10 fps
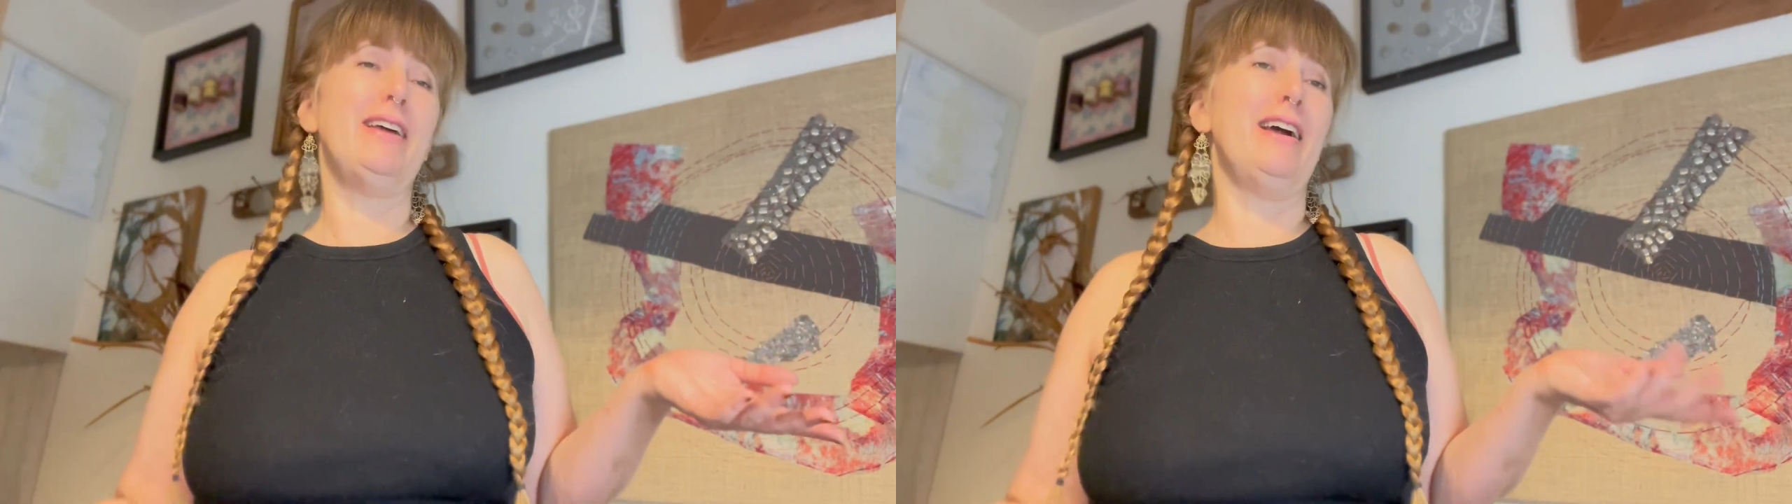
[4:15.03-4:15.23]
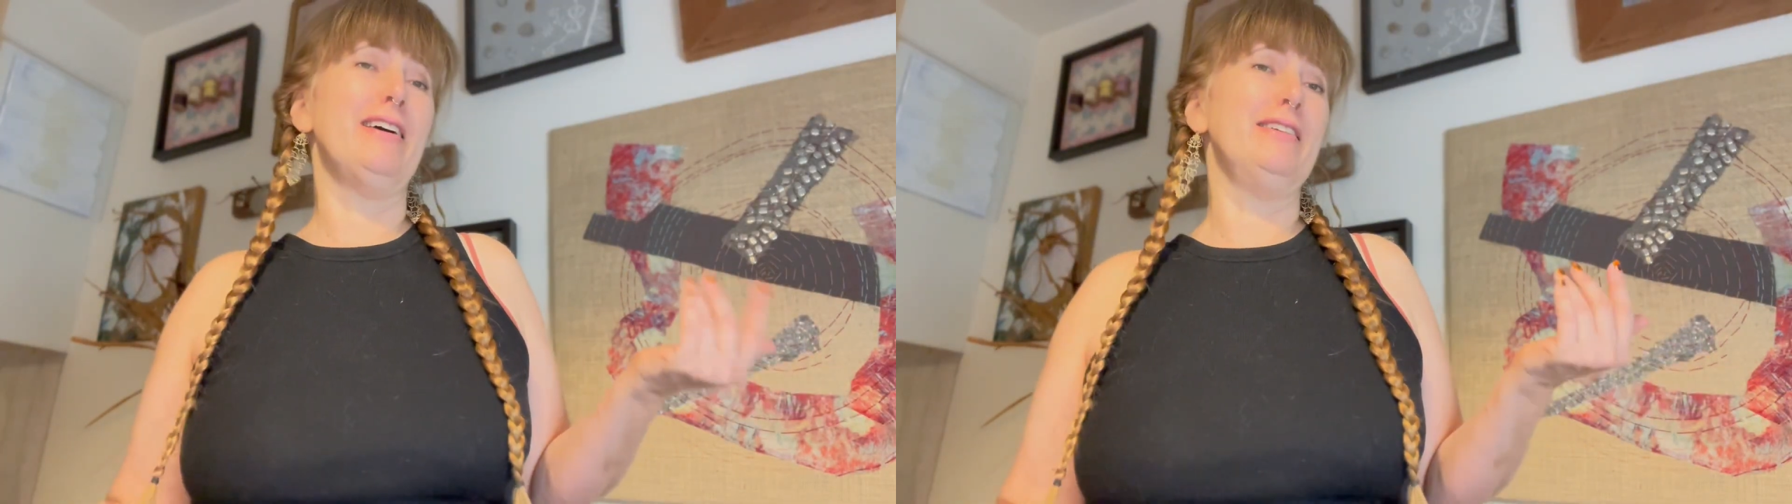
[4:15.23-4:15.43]

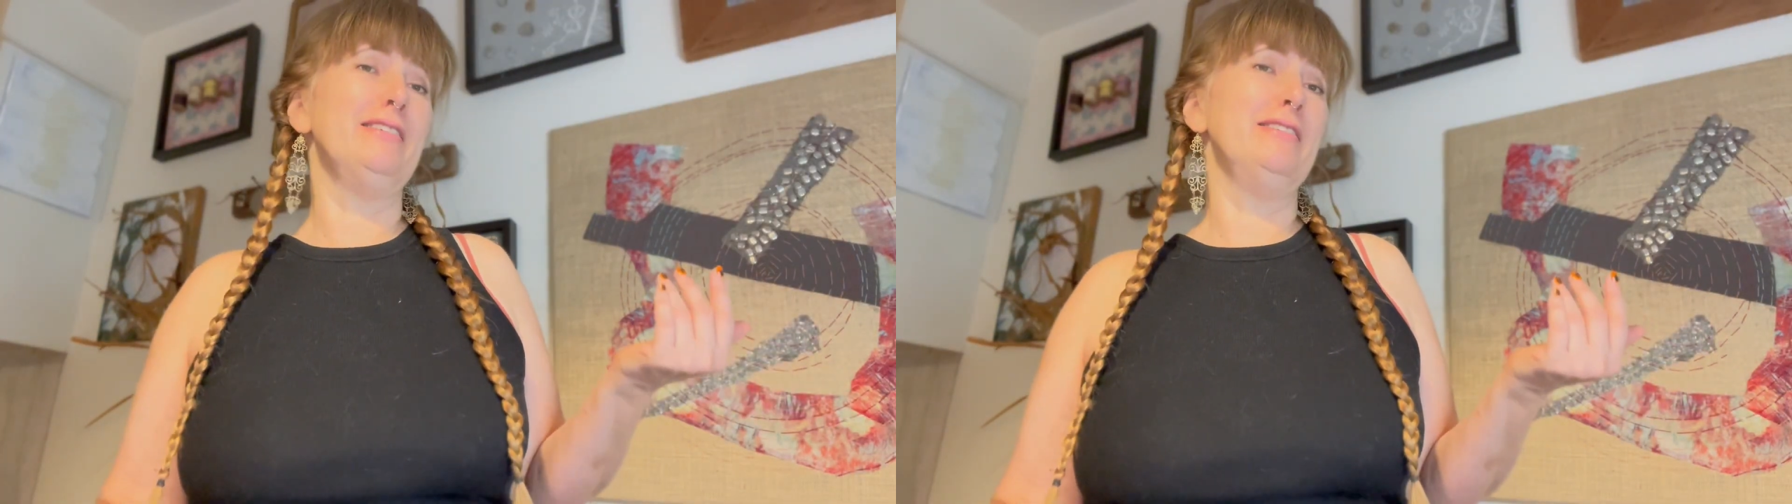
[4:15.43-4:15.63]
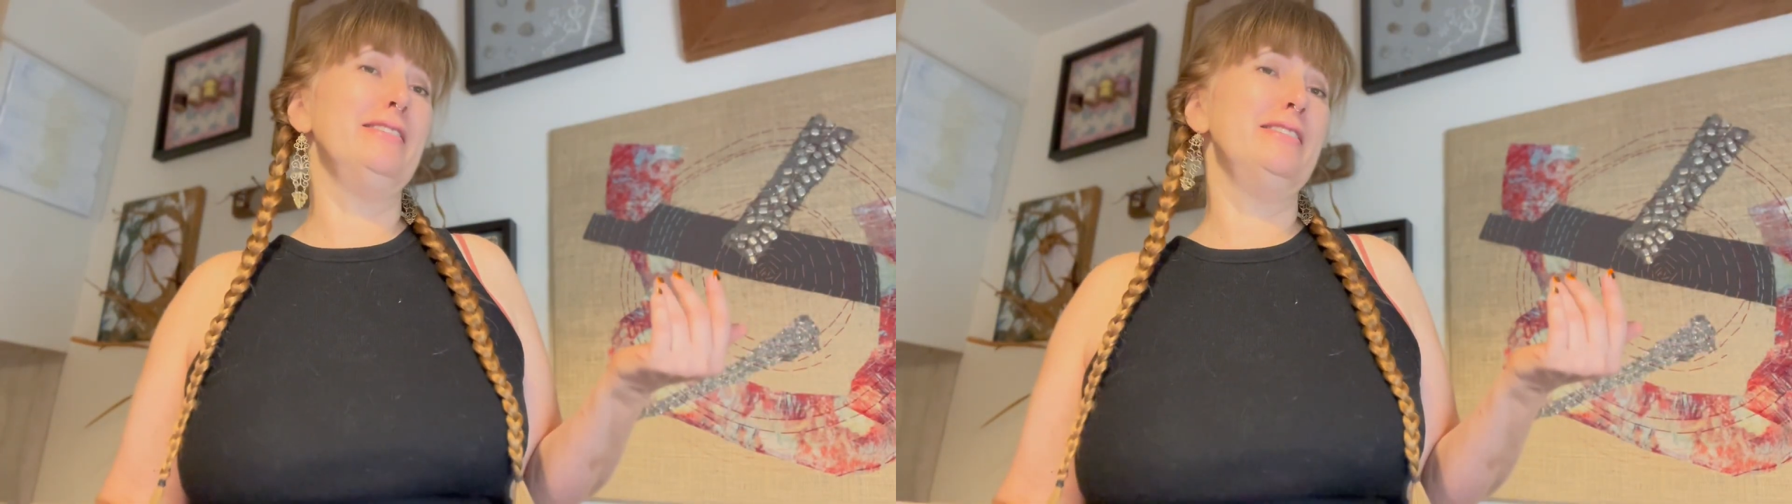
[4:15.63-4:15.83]

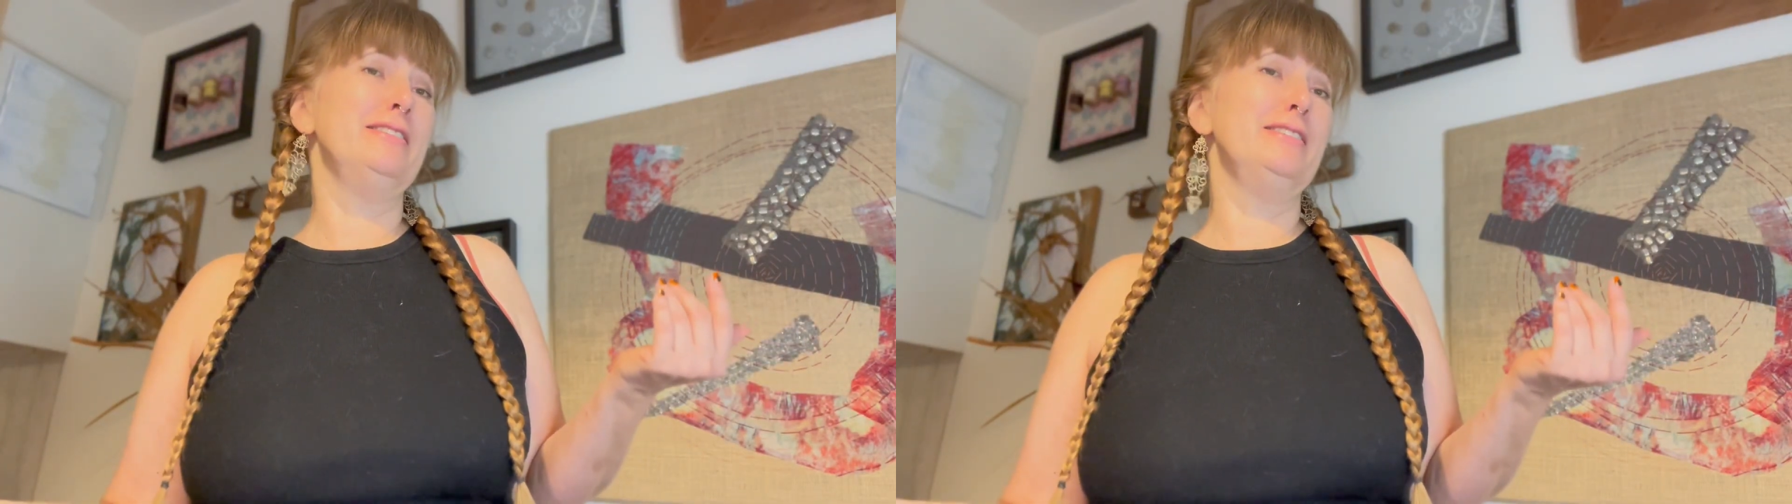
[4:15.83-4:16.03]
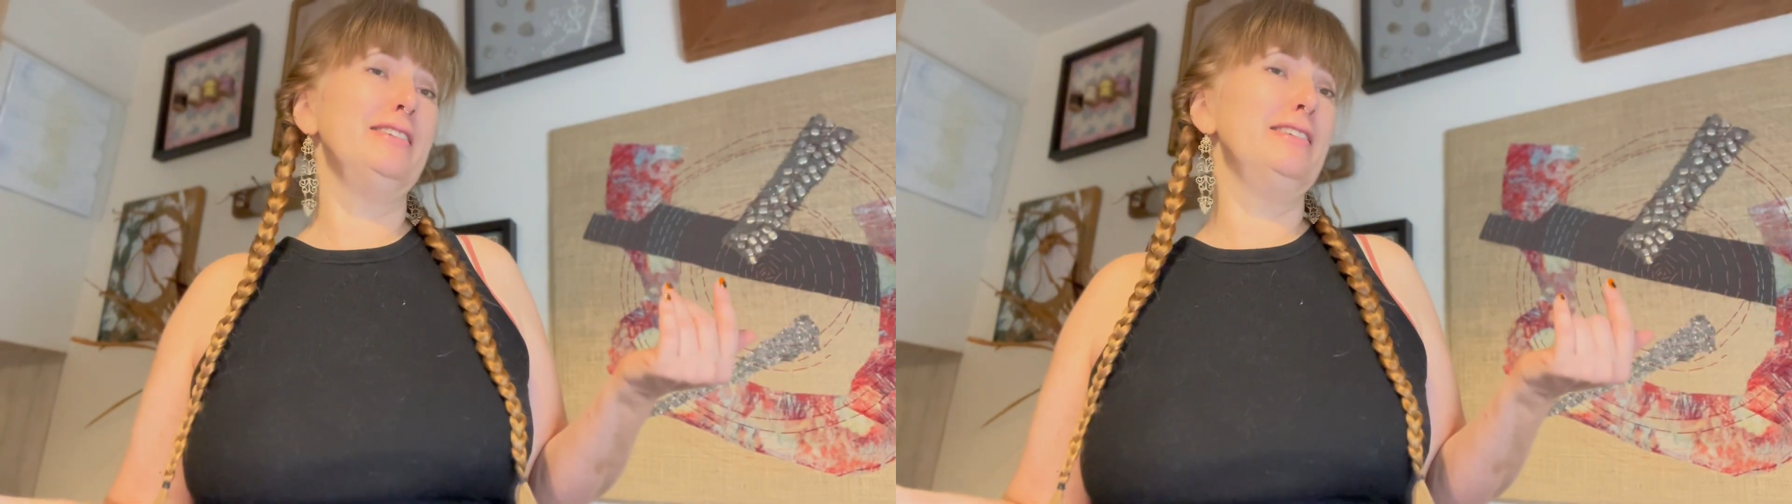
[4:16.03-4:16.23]
And
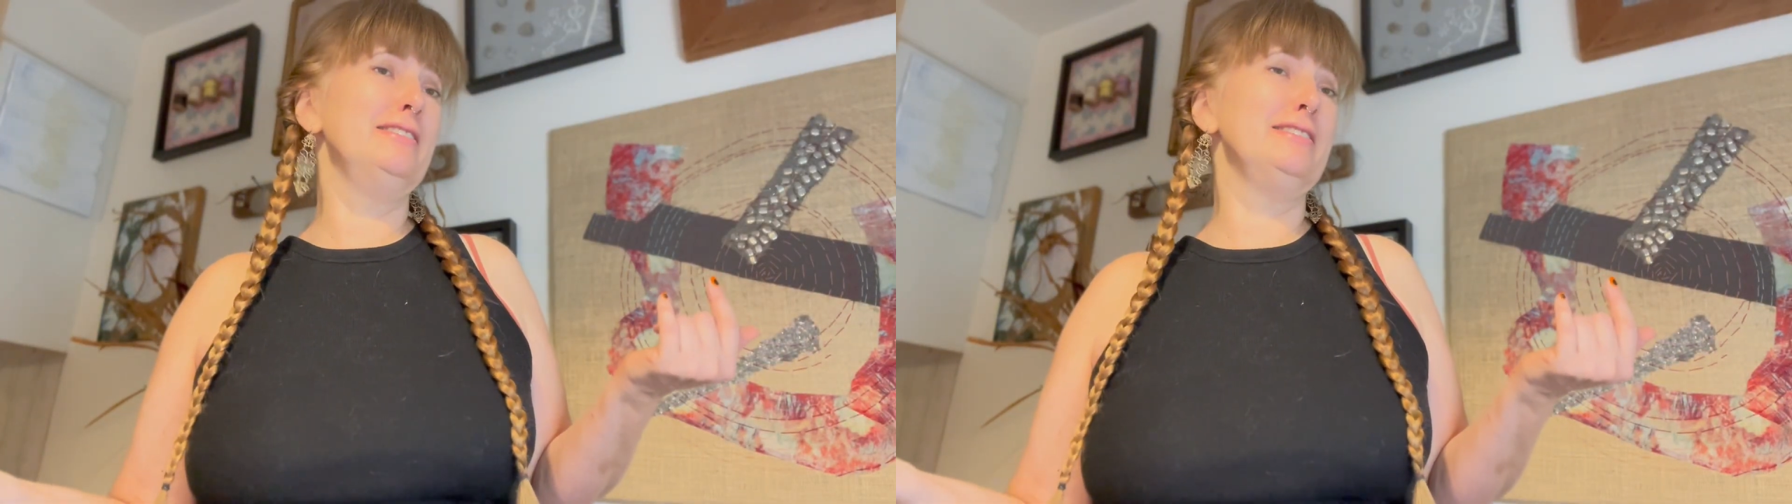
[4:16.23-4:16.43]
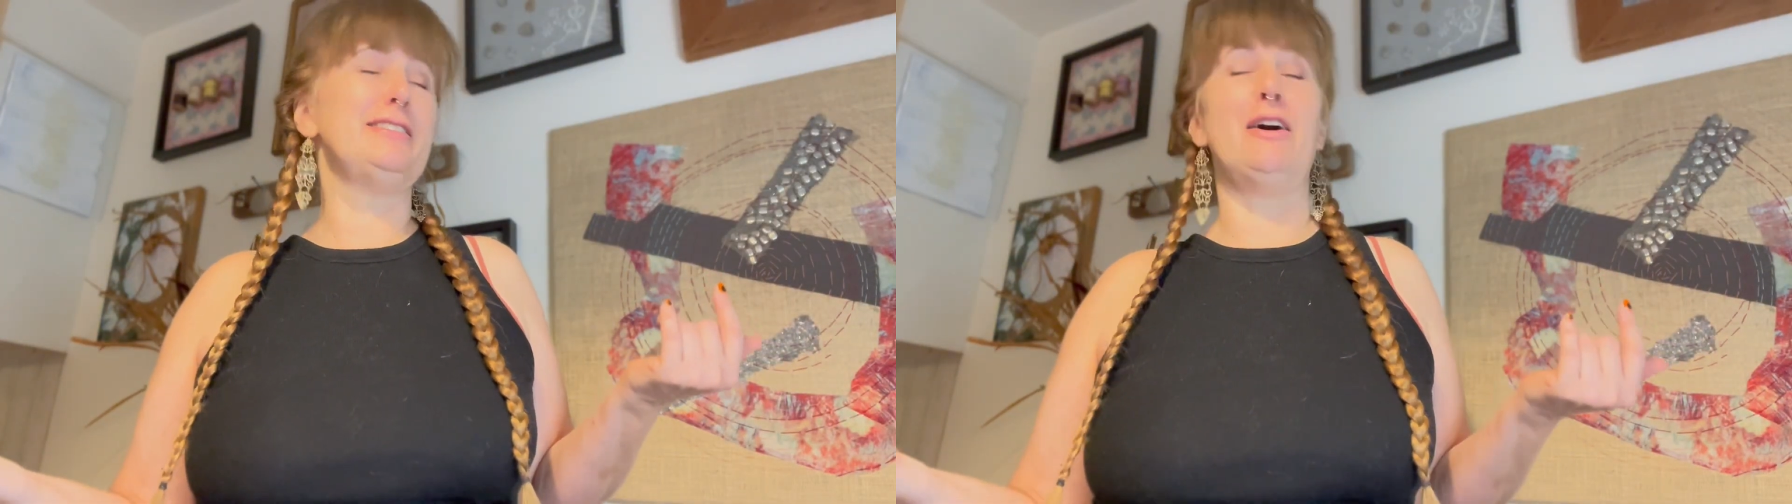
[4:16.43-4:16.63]

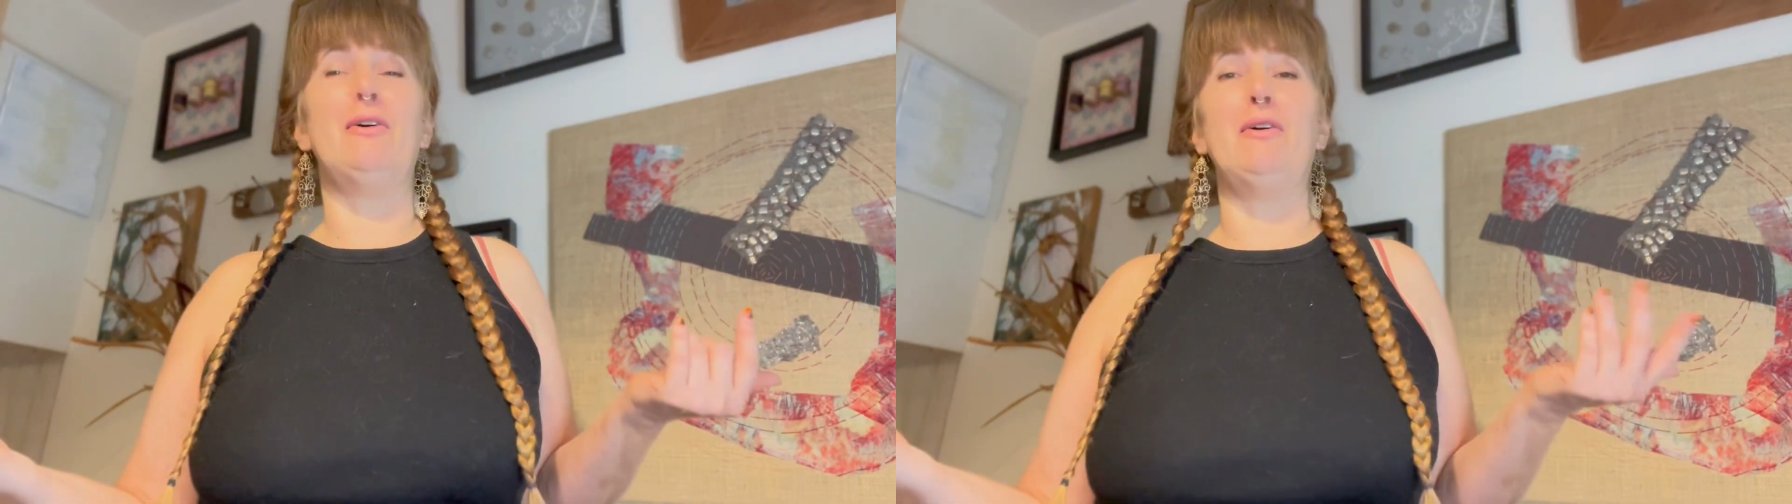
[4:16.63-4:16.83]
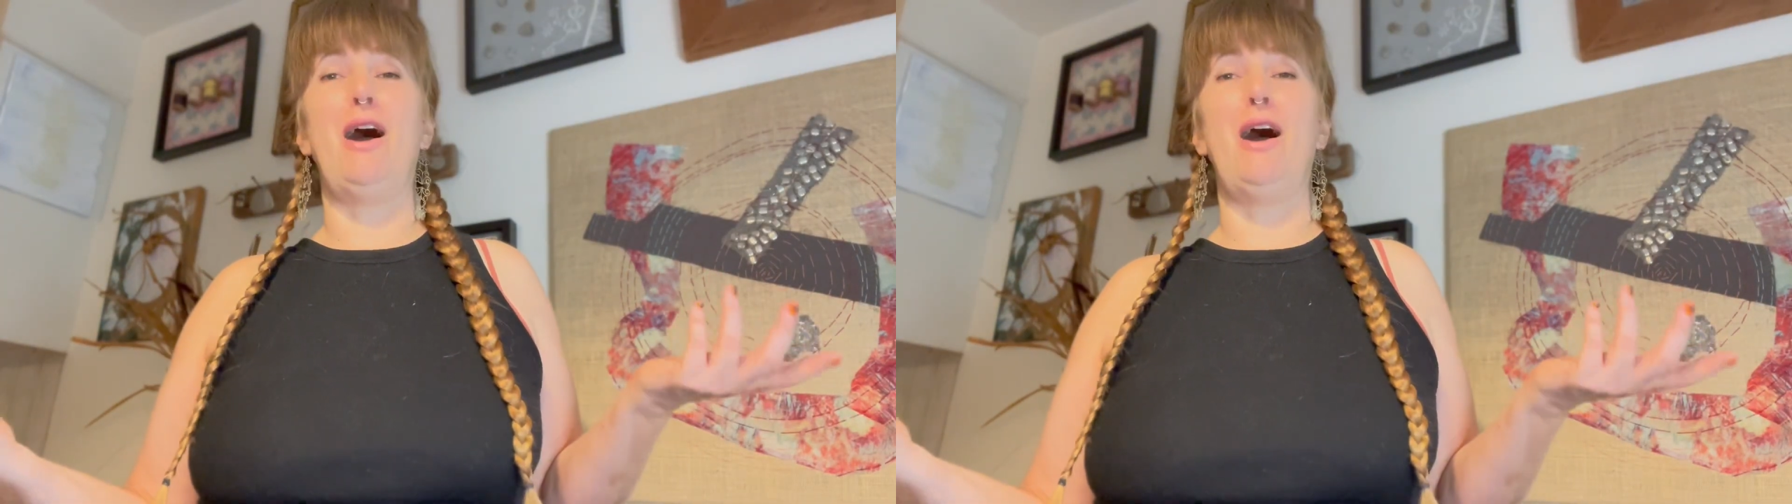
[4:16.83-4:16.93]
so